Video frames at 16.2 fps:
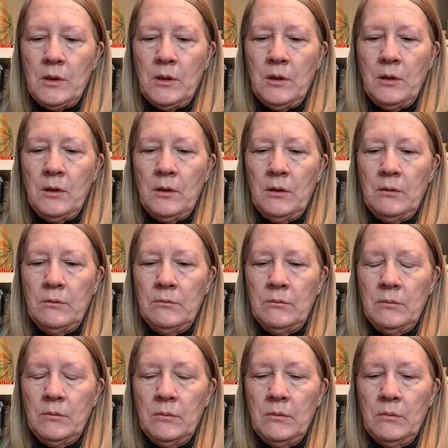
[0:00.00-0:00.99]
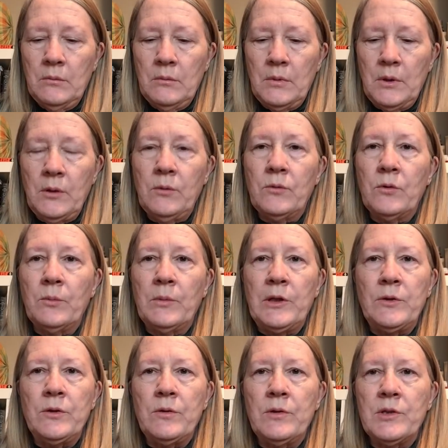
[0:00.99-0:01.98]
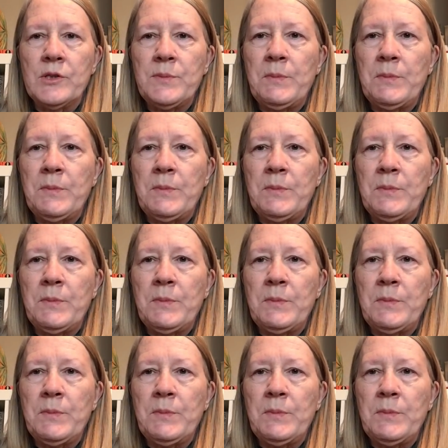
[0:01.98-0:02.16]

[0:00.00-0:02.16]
I don't normally do this,